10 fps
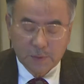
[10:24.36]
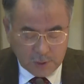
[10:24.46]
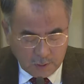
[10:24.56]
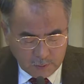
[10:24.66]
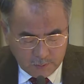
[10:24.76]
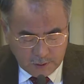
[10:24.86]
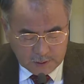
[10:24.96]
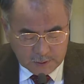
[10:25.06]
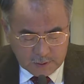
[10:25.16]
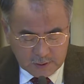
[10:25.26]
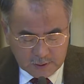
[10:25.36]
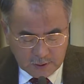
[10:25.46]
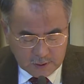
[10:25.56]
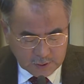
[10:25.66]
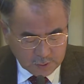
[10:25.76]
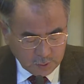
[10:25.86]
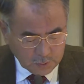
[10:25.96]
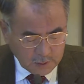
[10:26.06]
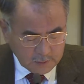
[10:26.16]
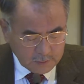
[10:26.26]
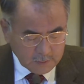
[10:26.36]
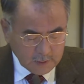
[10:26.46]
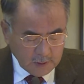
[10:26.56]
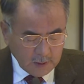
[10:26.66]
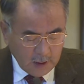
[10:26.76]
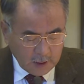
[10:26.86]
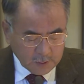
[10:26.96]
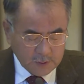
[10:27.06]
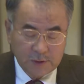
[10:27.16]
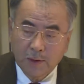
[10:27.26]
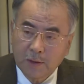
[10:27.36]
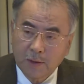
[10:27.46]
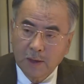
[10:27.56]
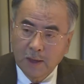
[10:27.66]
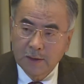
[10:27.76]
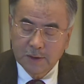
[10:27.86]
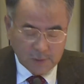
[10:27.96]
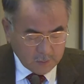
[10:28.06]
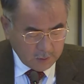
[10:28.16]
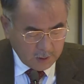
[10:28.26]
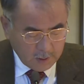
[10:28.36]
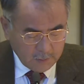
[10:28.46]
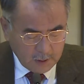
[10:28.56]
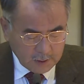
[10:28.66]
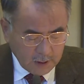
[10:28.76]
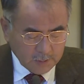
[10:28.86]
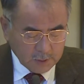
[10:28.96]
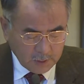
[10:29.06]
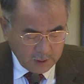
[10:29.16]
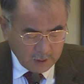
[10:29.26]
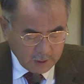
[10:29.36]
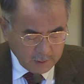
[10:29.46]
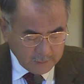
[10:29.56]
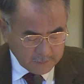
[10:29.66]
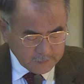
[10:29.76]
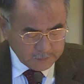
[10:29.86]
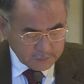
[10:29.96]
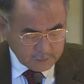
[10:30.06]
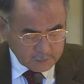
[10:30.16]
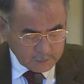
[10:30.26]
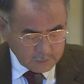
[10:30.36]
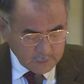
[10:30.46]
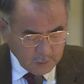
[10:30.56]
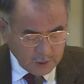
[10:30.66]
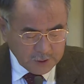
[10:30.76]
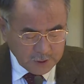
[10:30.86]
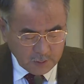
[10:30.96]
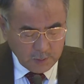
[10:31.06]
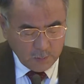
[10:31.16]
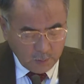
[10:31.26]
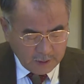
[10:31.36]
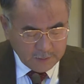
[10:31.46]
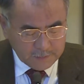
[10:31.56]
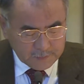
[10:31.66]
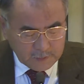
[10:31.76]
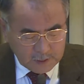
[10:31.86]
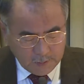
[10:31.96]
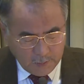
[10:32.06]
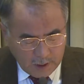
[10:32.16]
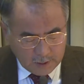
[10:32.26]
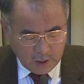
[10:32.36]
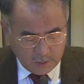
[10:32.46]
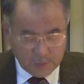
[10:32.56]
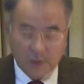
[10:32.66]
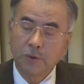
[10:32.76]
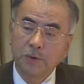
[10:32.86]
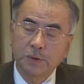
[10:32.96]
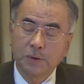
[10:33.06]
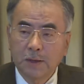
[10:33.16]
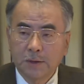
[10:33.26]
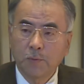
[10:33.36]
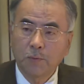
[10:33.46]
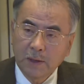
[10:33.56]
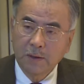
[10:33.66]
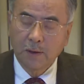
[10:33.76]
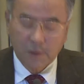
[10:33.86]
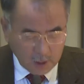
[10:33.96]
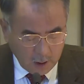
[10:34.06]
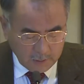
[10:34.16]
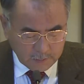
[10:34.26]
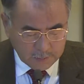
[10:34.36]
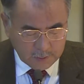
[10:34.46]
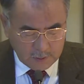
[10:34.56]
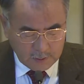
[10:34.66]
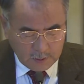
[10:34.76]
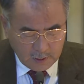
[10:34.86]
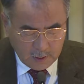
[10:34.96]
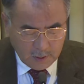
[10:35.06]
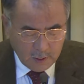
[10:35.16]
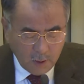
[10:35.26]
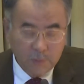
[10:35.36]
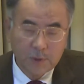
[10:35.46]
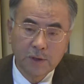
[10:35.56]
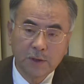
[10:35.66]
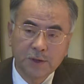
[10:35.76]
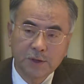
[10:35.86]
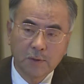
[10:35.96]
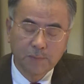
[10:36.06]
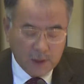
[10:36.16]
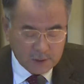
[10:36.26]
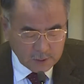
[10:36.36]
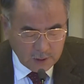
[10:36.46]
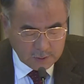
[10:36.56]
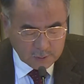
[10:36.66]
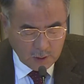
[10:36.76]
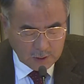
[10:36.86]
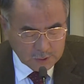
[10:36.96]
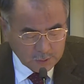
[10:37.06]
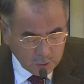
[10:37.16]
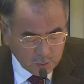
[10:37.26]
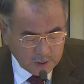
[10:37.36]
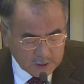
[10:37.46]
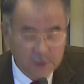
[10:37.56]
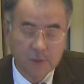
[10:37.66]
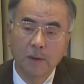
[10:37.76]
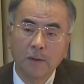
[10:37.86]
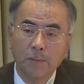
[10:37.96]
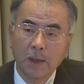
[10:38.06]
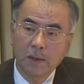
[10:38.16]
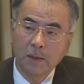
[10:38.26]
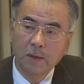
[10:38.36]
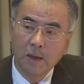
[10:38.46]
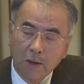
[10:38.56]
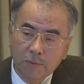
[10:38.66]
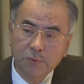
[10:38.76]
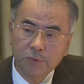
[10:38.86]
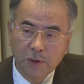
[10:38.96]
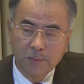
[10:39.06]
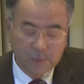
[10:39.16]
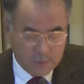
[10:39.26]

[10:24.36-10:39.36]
Jaffa Basin in southern Jordan, as with the case Wadi Abu Turayha. Wadi Sharma I might have been used as a winter camp of initial pastoral transhumans, making a round trip